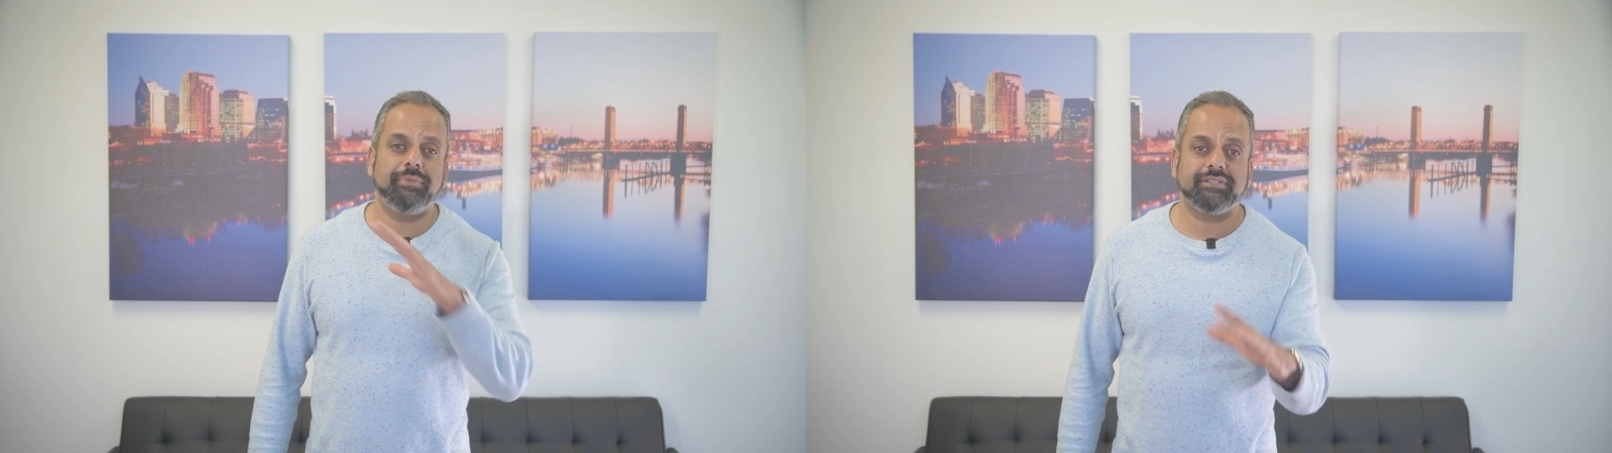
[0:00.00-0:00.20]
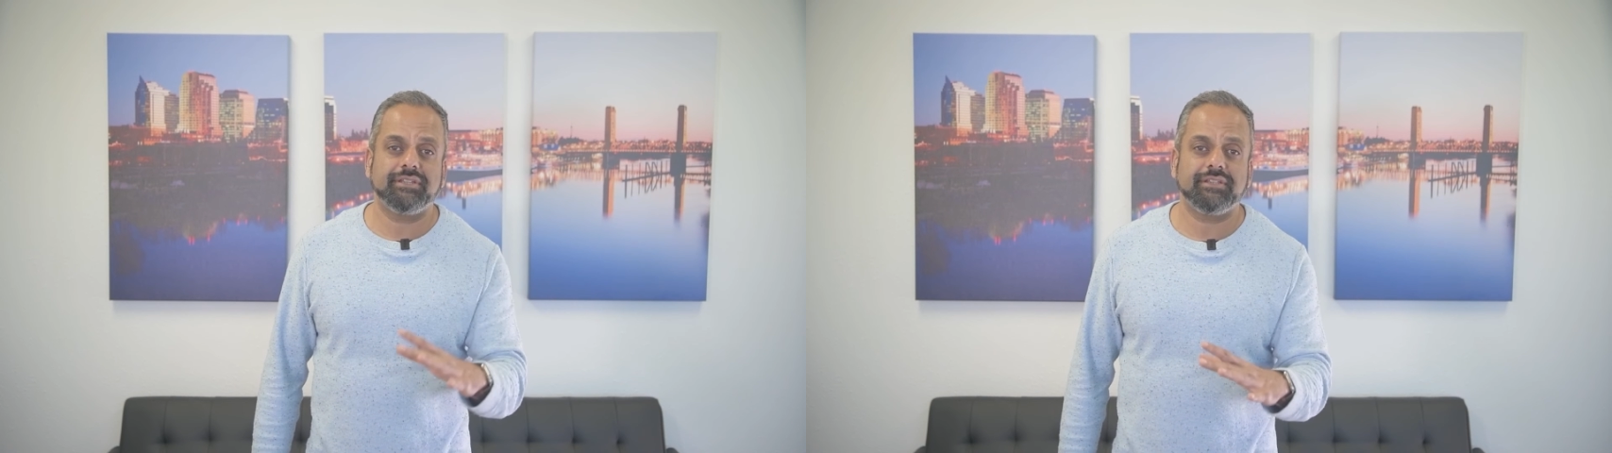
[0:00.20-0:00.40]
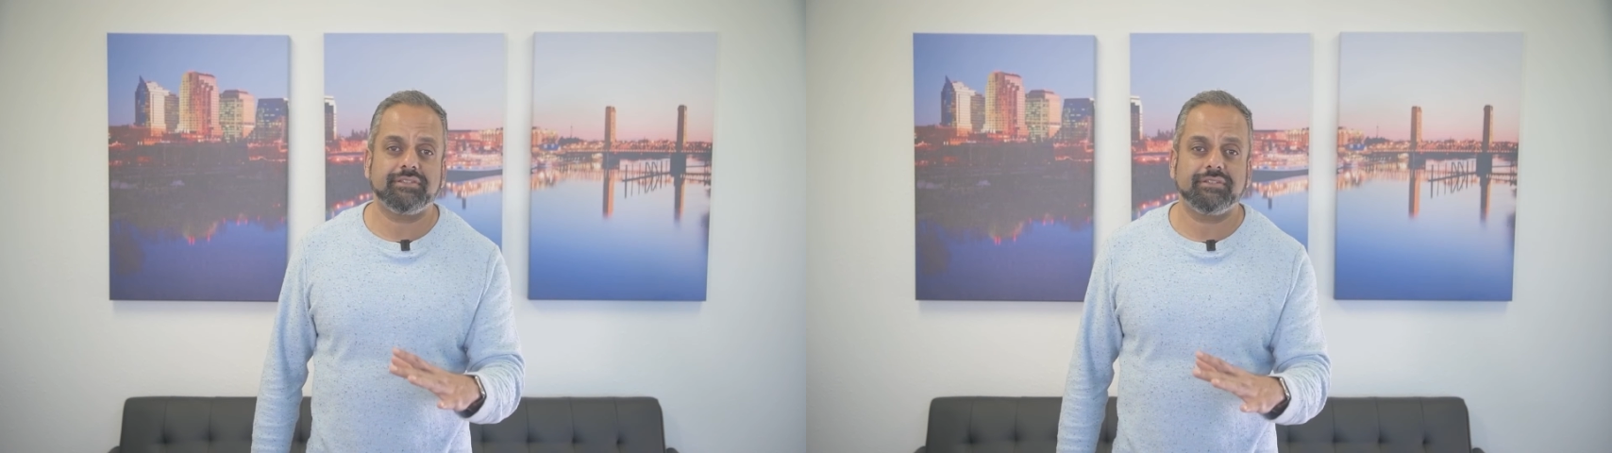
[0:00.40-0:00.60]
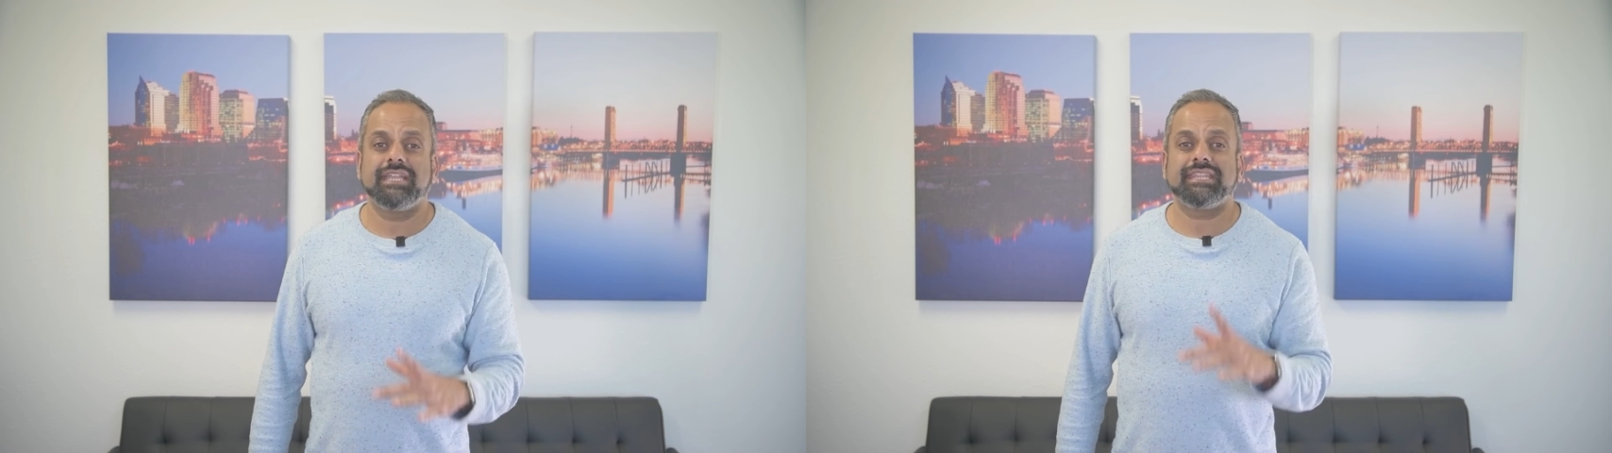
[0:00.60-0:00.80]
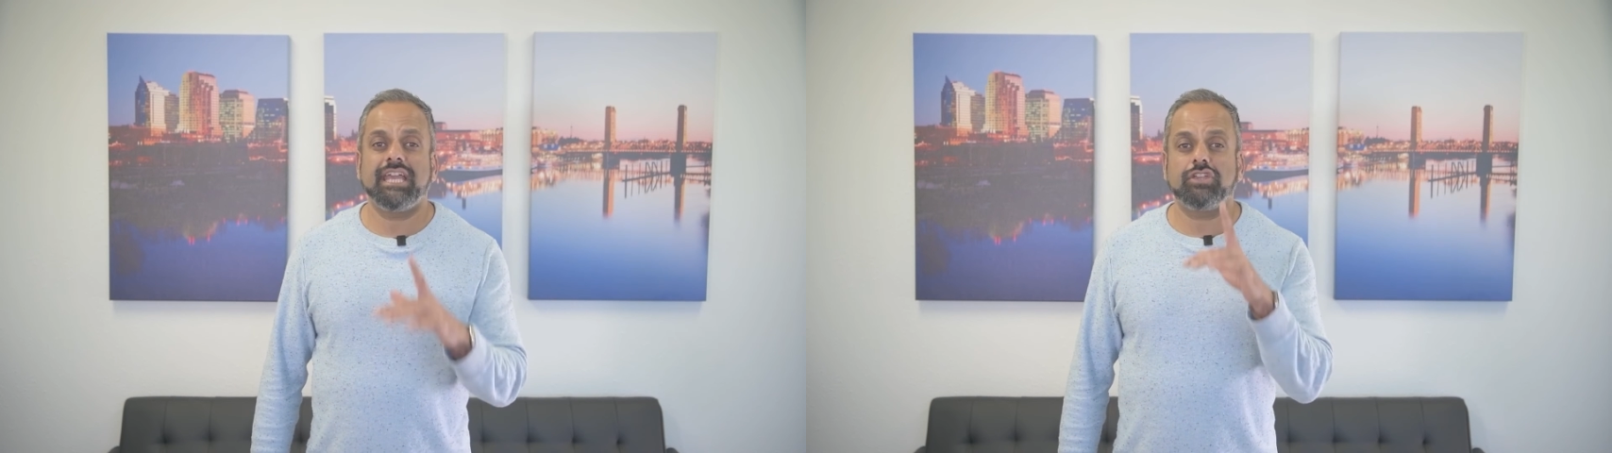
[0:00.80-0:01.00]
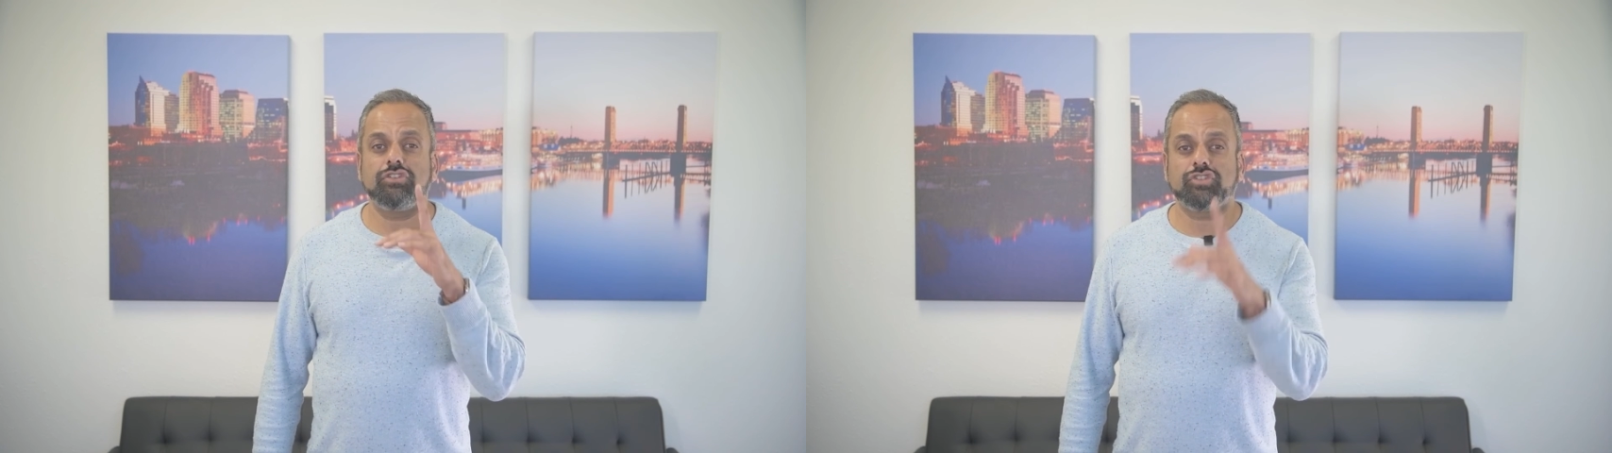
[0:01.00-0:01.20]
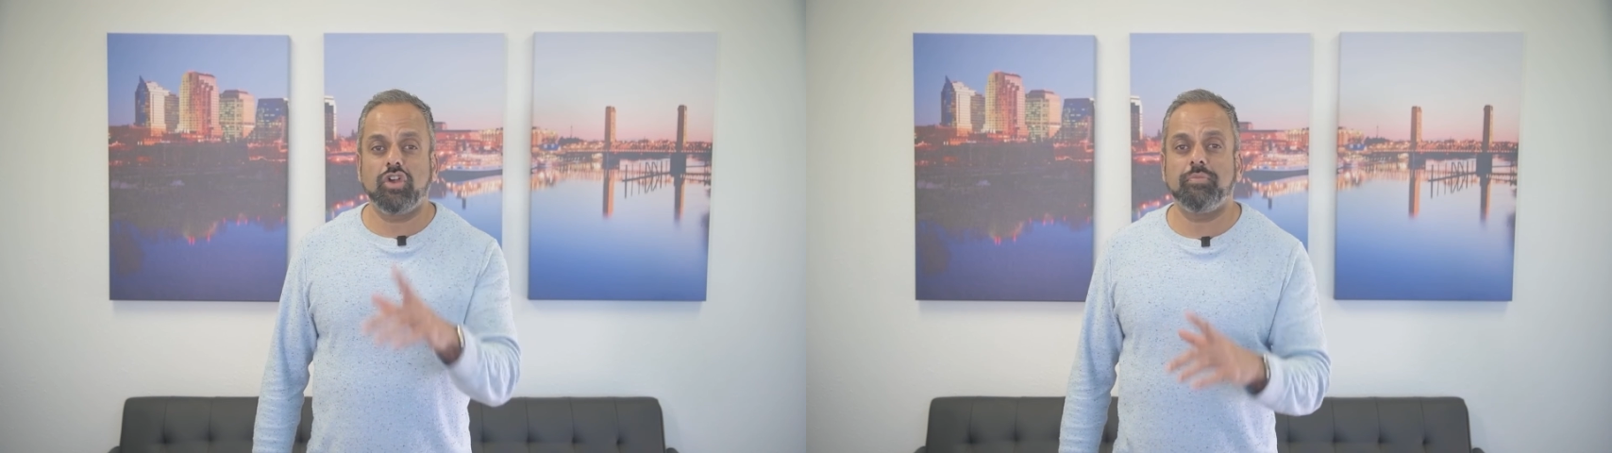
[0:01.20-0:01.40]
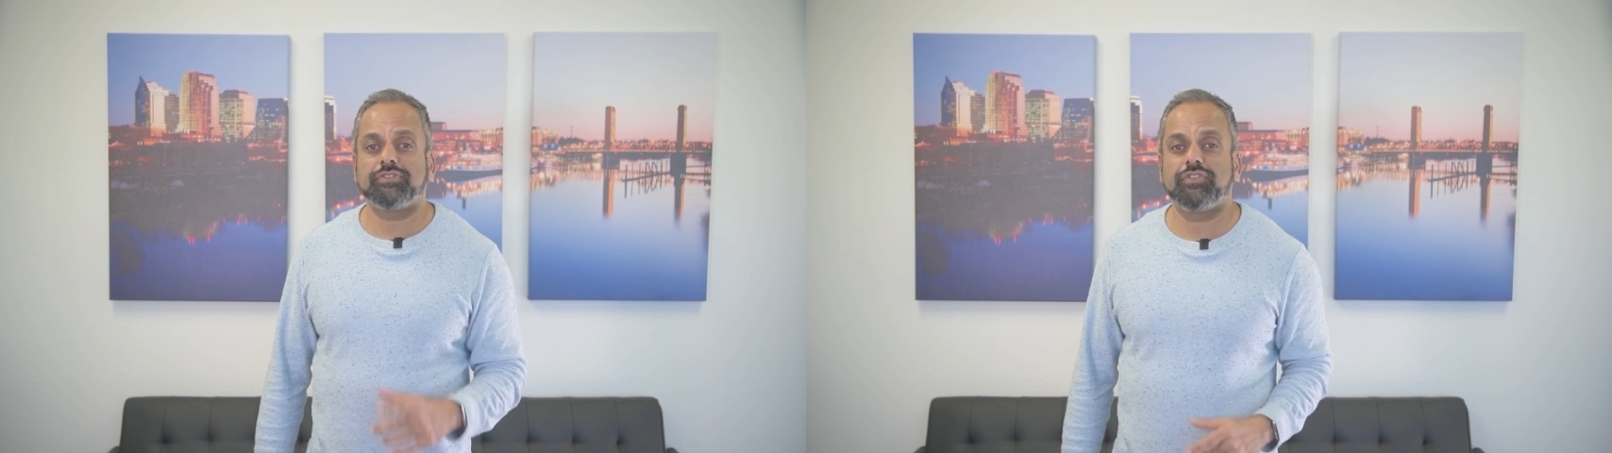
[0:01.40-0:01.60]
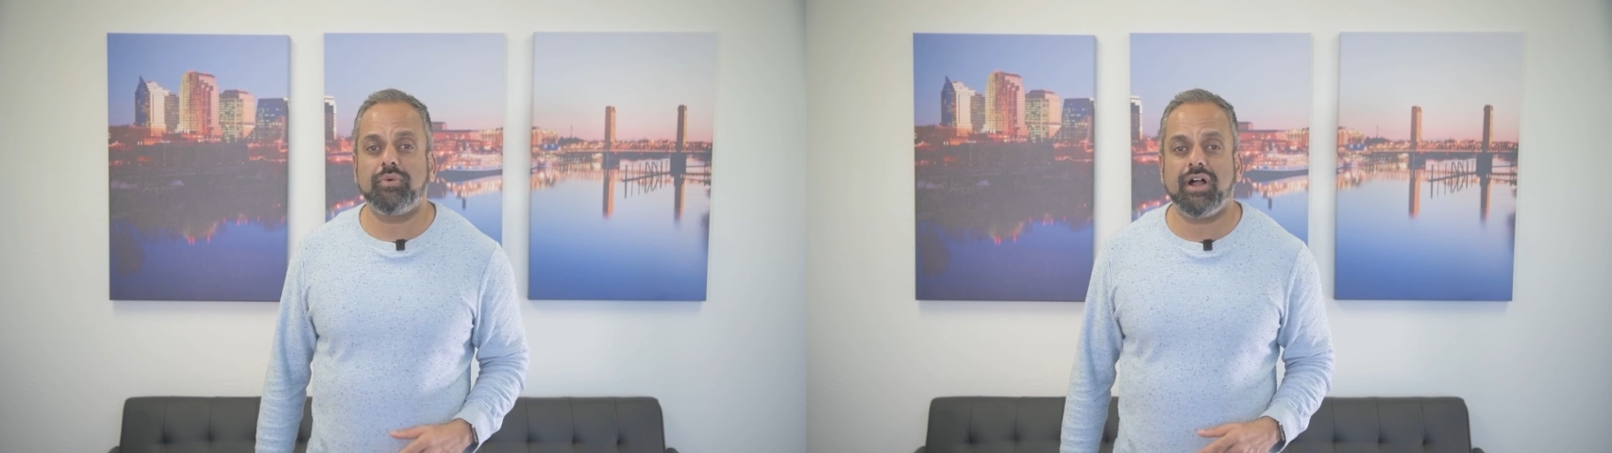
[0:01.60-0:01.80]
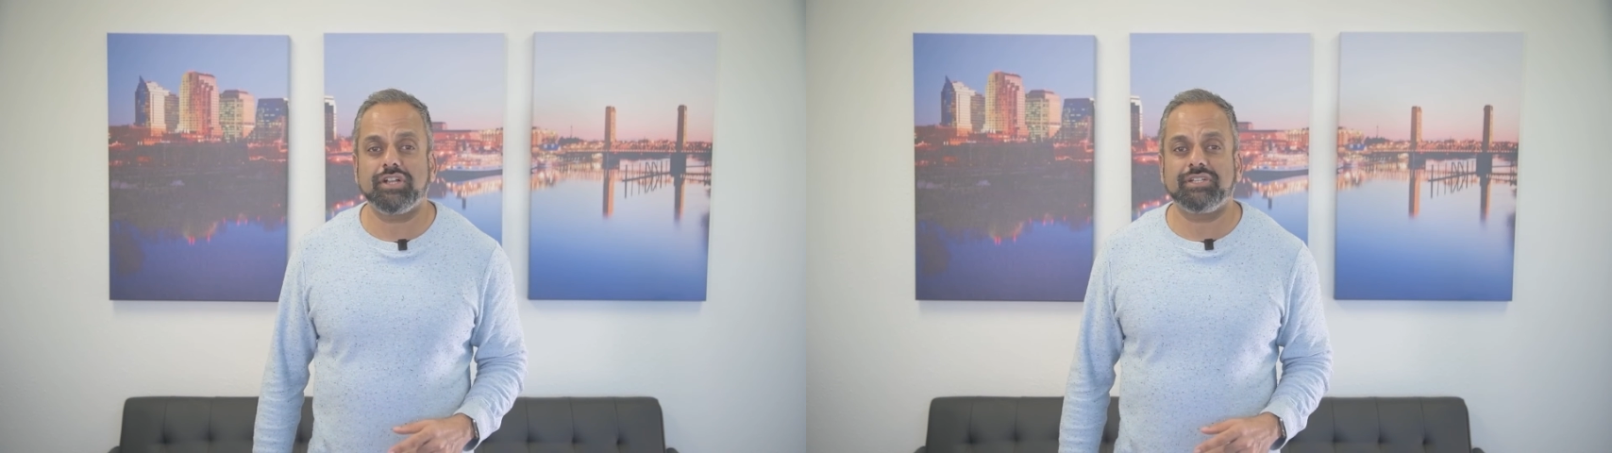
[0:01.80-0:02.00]
business. Thank you so much for
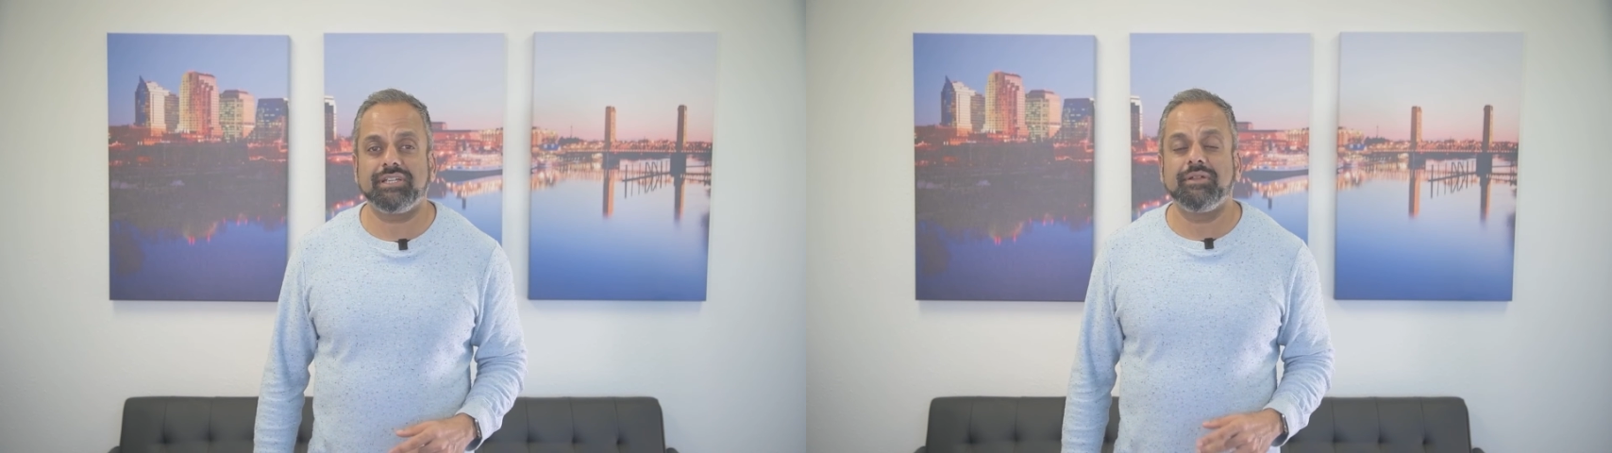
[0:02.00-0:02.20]
watching.